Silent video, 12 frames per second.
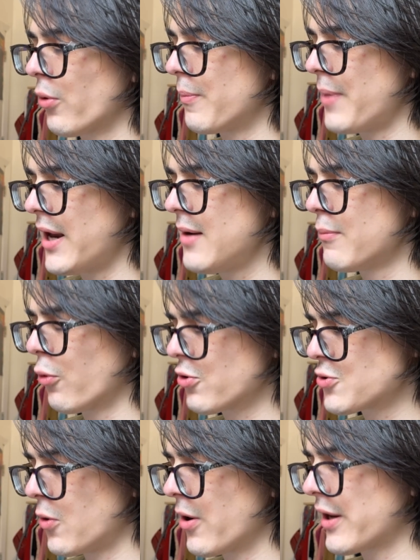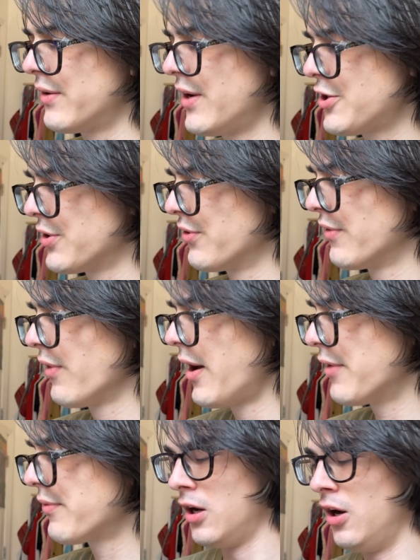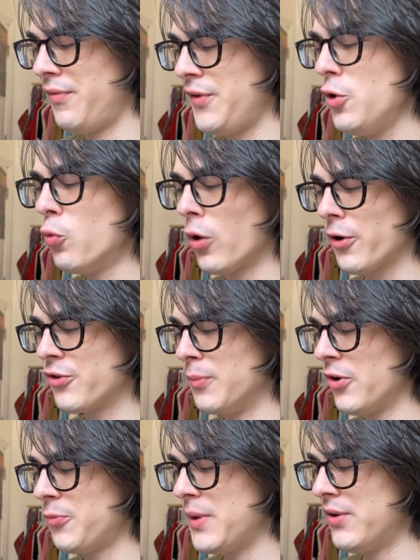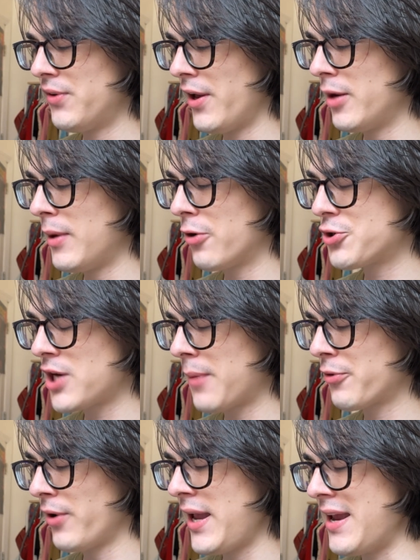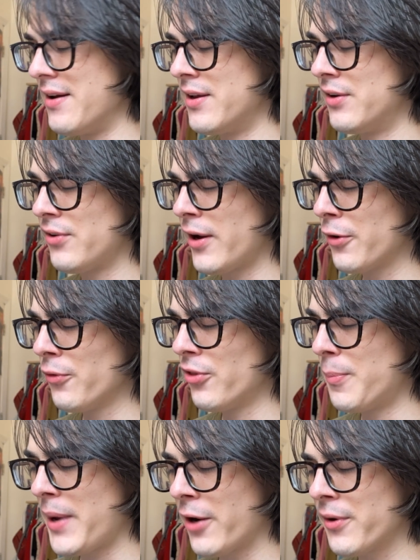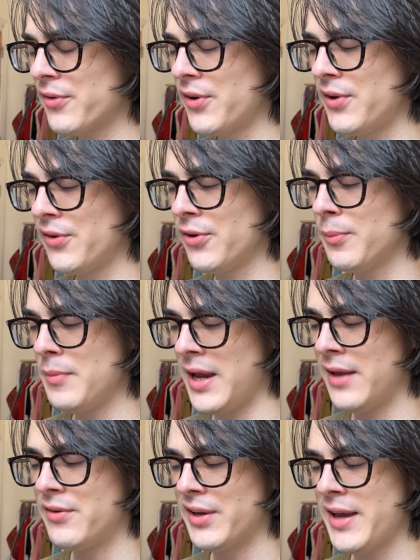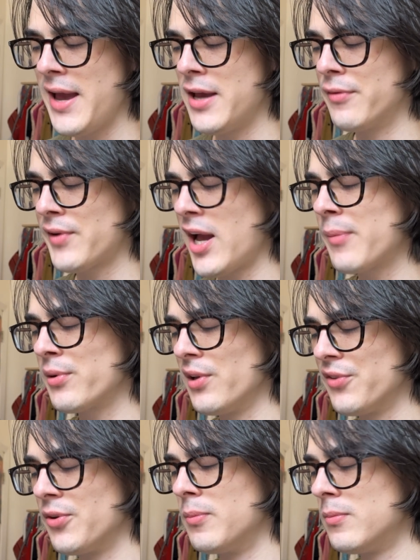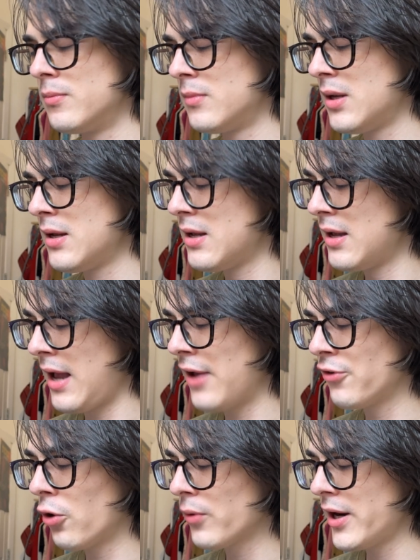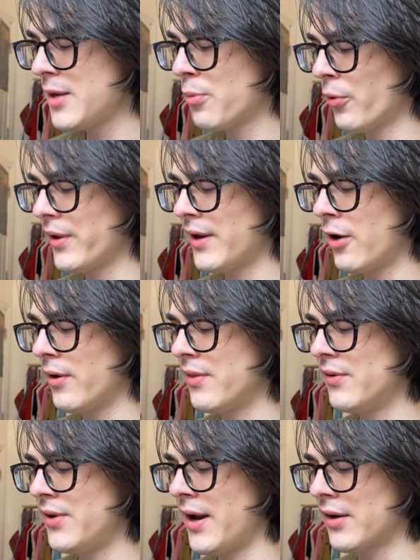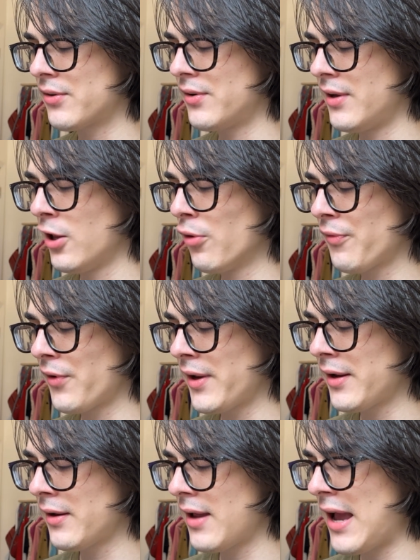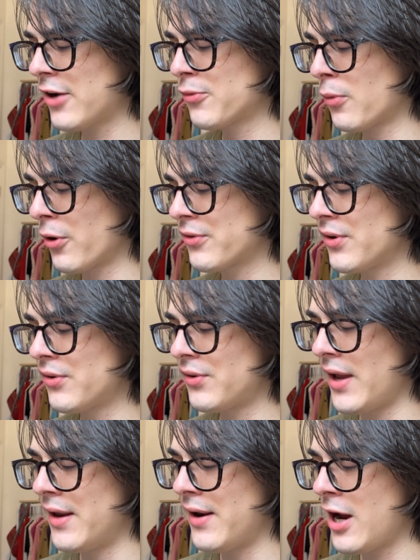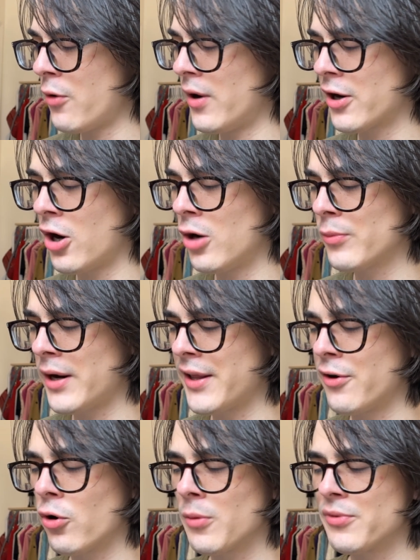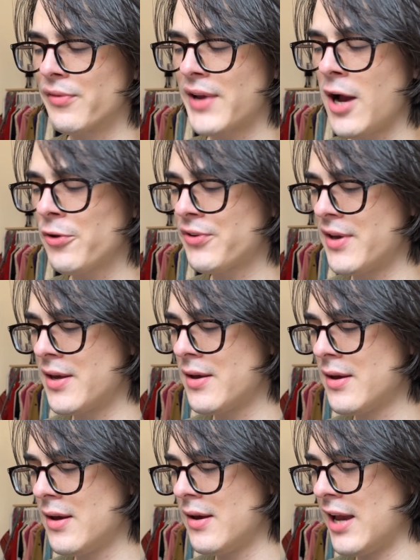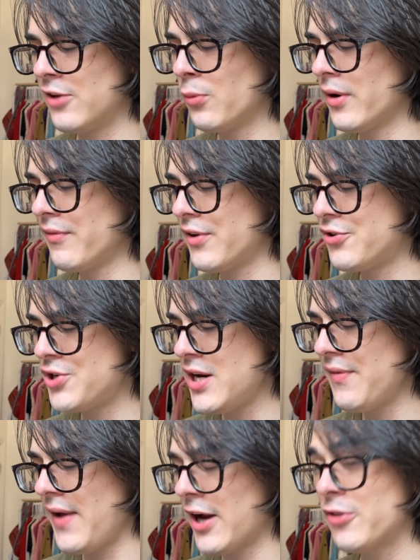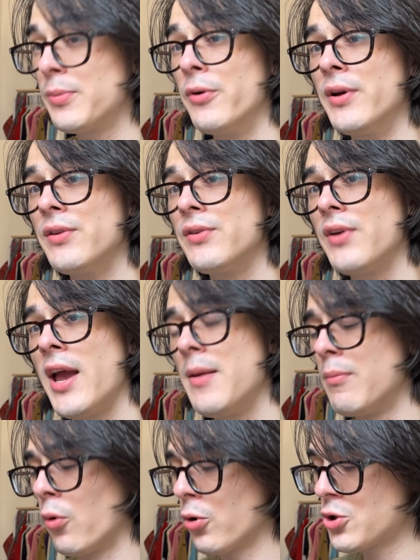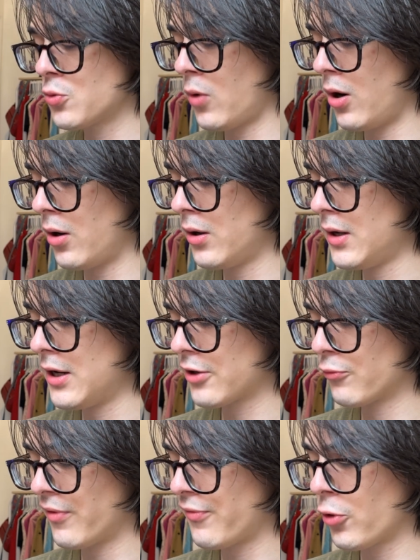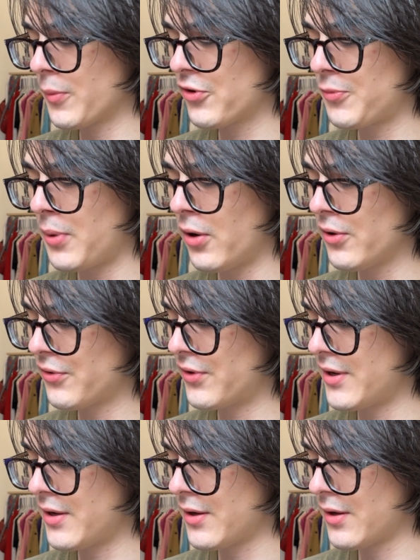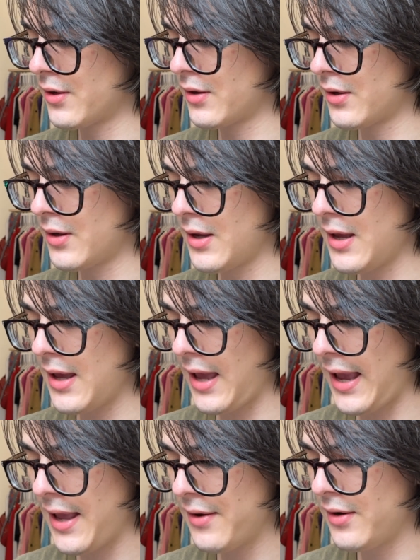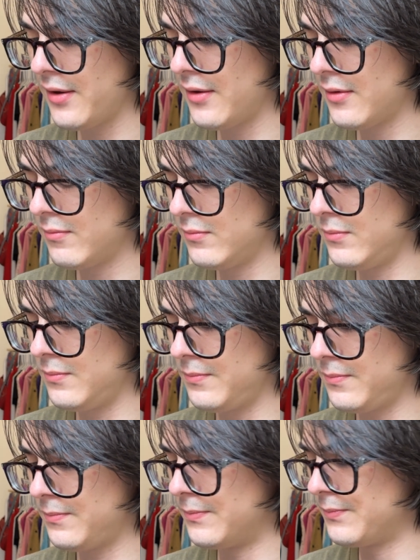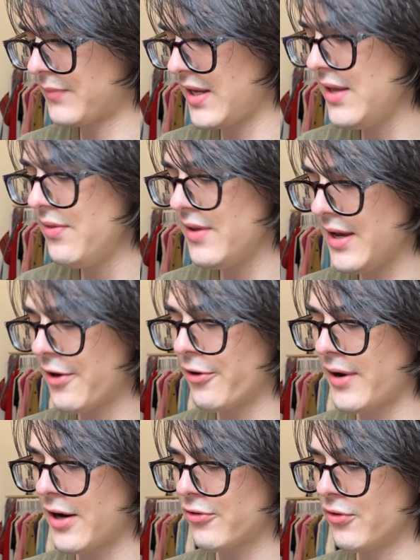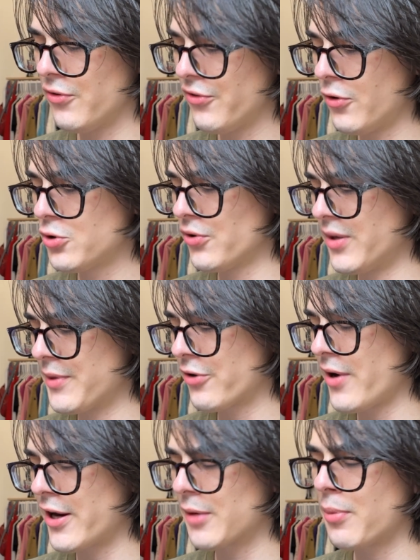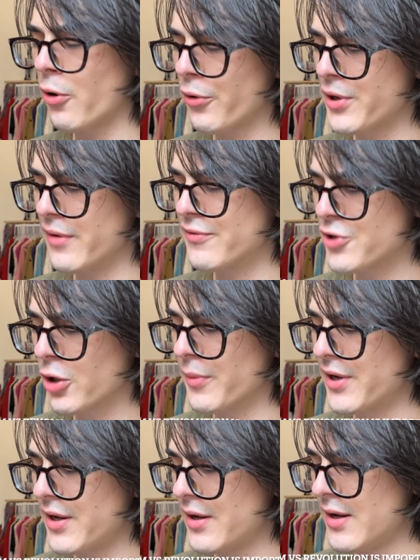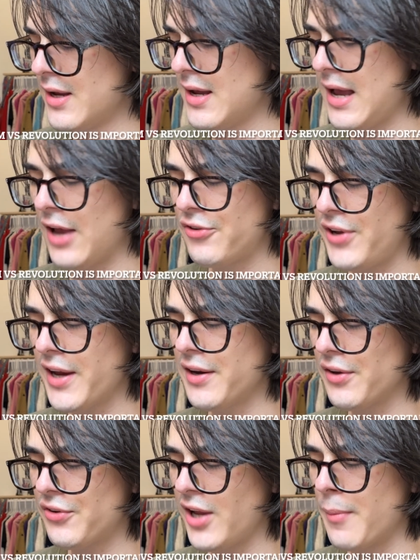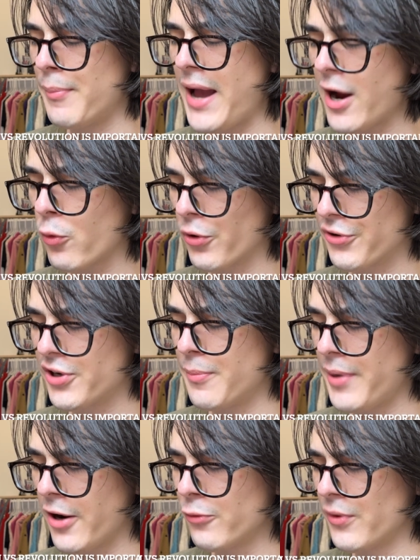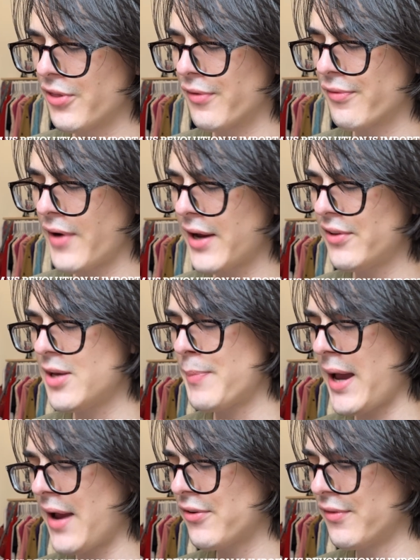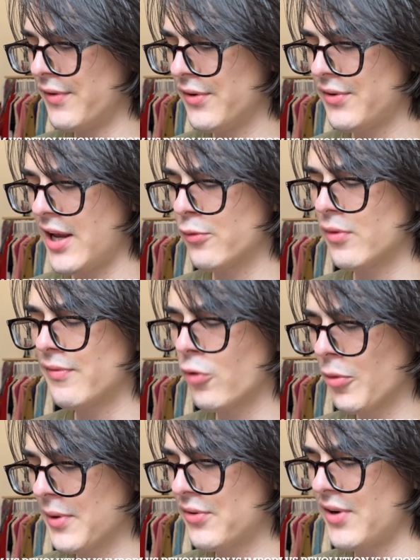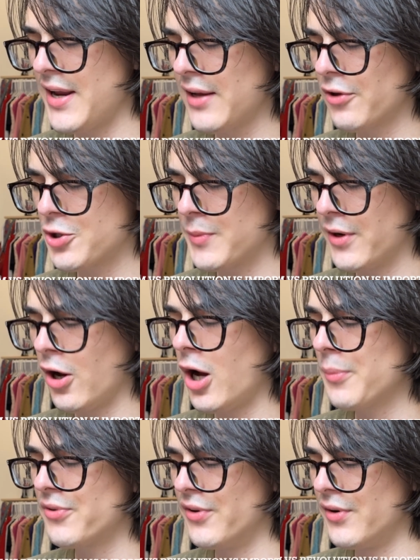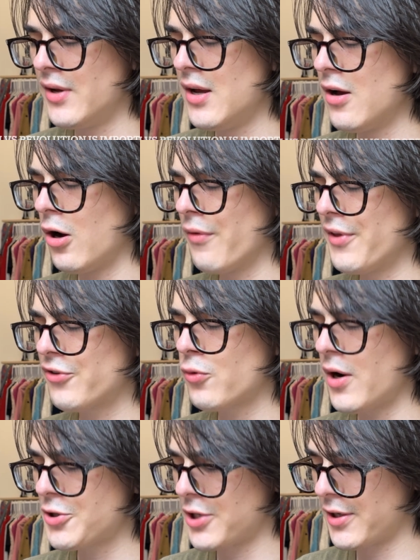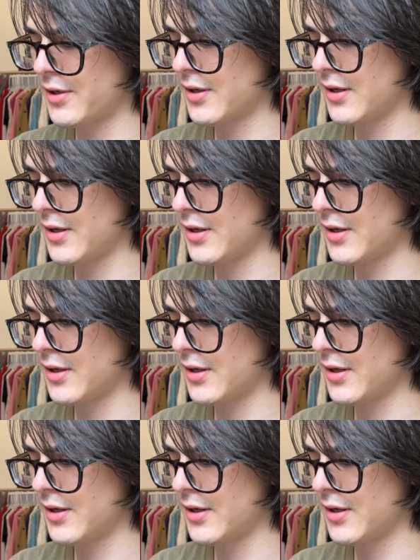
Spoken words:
petty bourgeois conditions of life. A few words must be said about Chapter 8, entitled The Parasitism and Decay of Capitalism. As already pointed out in the text, Hilferding, ex-Marxist and now a comrade in arms of Kautsky, is one of the chief exponents and bourgeois reformist policy in the International Social Democratic Party of Germany, has taken a step backward compared with the frankly pacifist and reformist Englishman Hobson on this question.